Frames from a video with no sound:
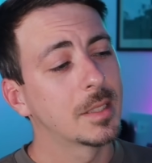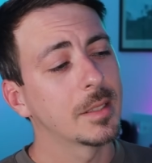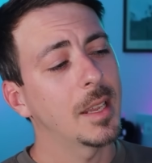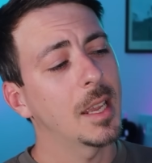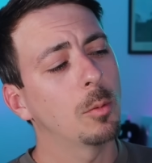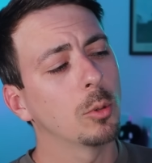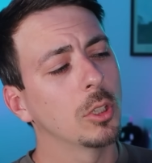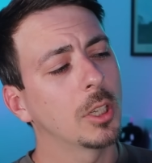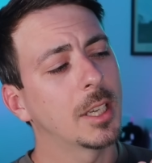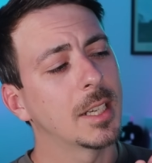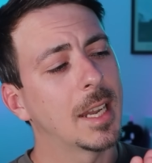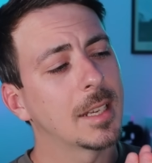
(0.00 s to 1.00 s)
today we're
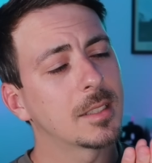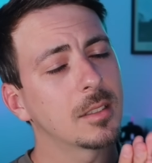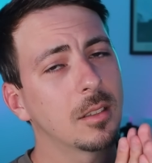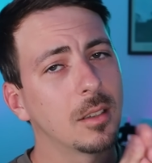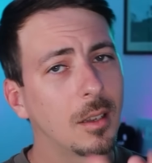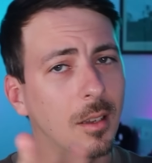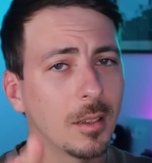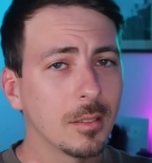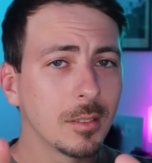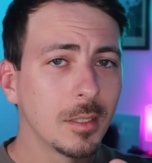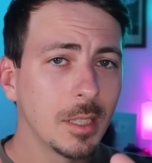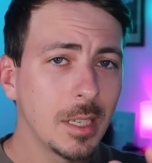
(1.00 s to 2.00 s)
looking at
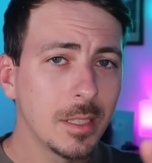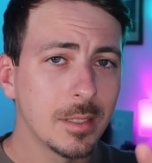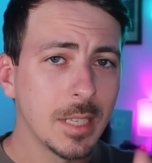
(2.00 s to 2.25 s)
oddly